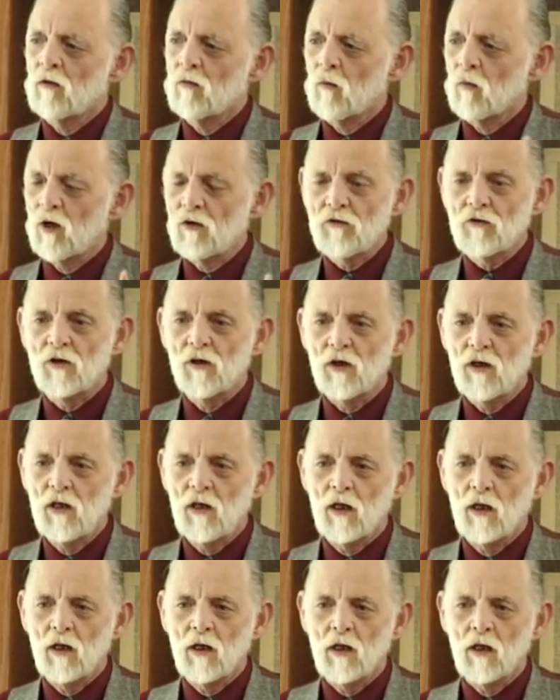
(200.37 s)
What's good?
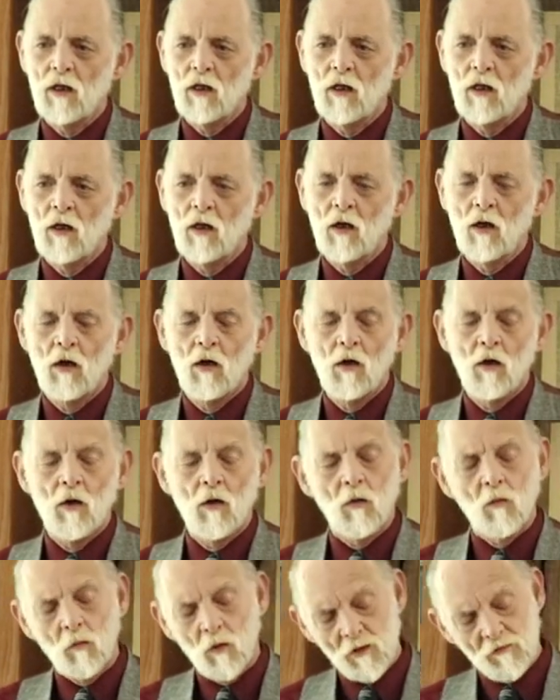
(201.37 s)

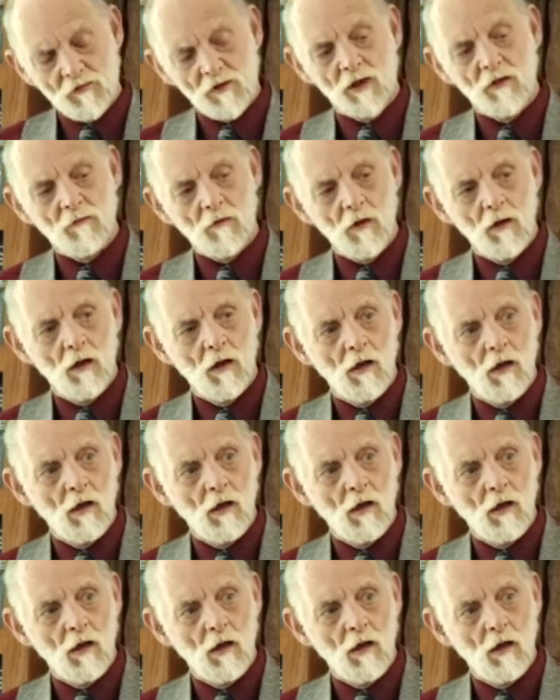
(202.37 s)
What's evil?